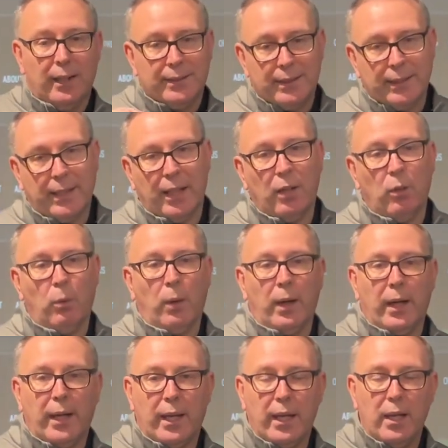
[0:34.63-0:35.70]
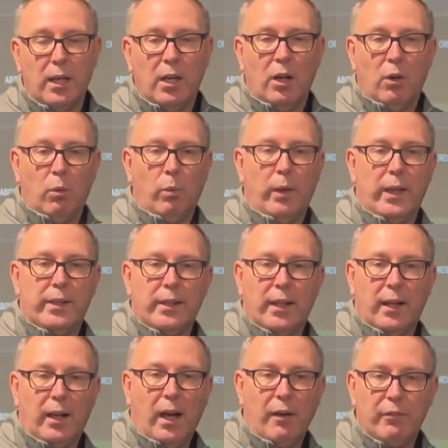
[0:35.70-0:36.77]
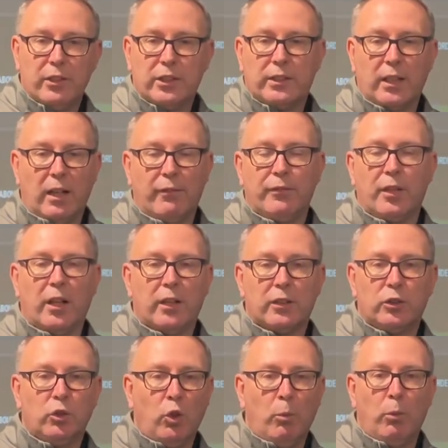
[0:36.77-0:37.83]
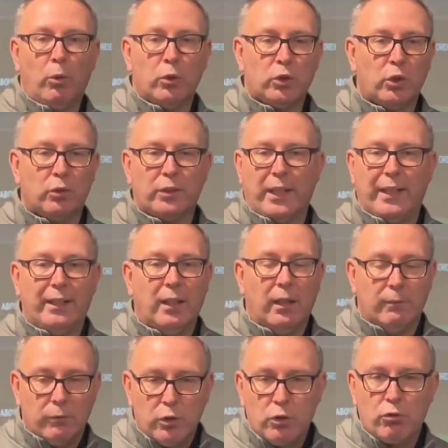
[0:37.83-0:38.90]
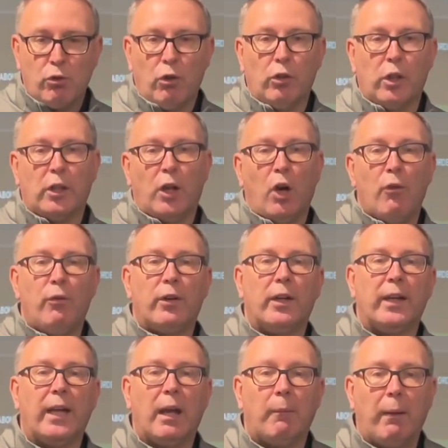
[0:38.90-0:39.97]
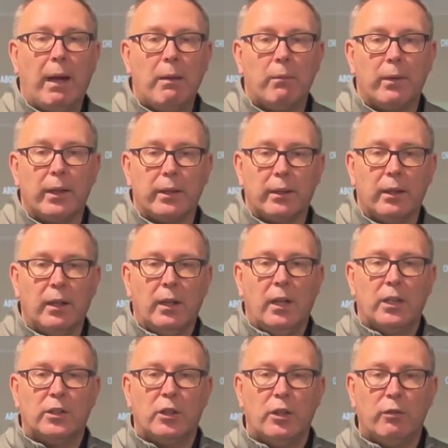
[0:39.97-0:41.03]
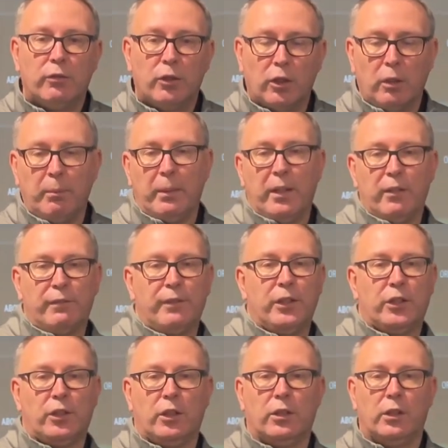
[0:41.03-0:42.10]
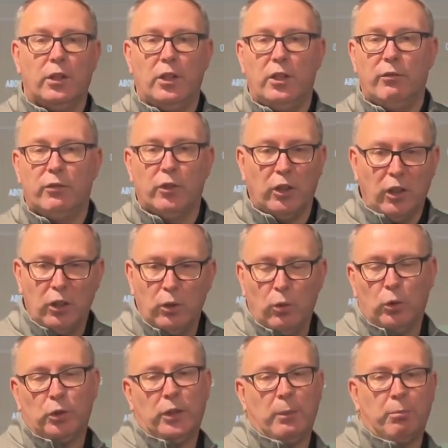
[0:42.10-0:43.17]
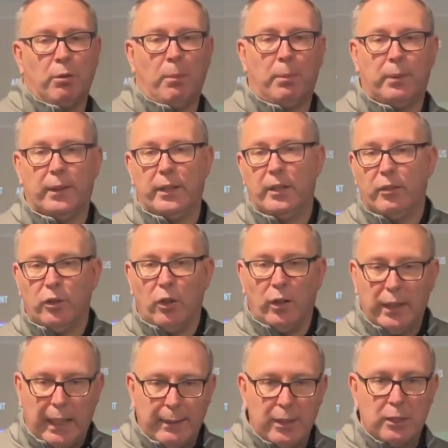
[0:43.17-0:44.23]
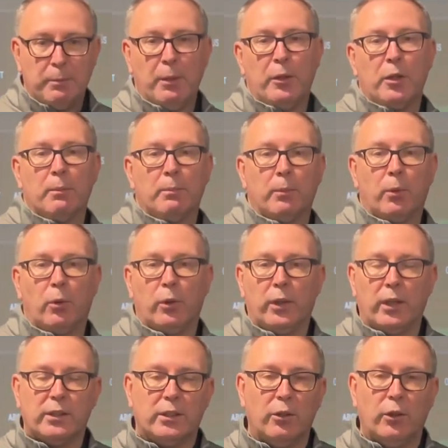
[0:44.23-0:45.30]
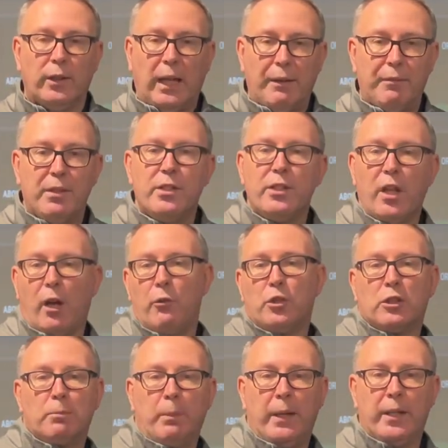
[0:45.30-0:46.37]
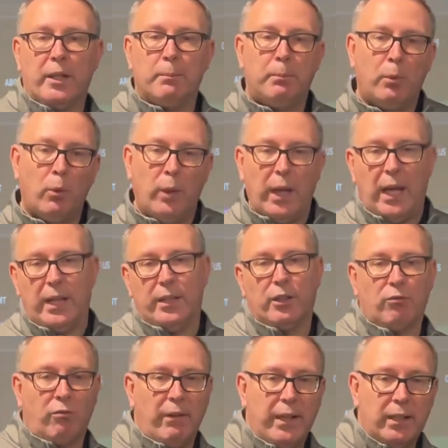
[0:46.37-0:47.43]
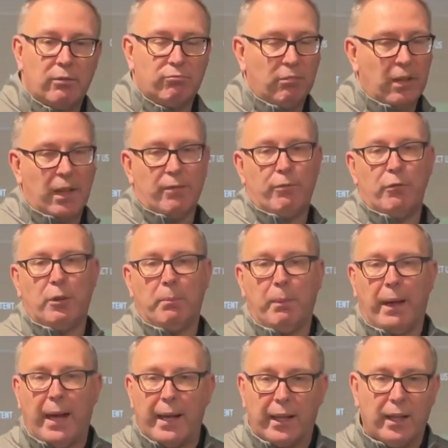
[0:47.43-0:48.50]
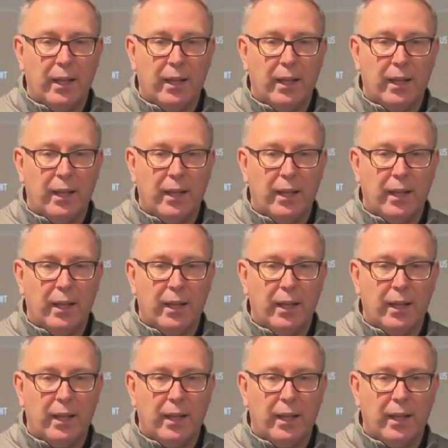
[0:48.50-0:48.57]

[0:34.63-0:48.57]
to get away with other stuff that a normal, sort of say, stronger golfer can get away with. So you've got to be efficient. You've got to launch it properly. You've got to keep the spin on the ball. You know, it's no good having no spin, the ball hitting the green and running through the back.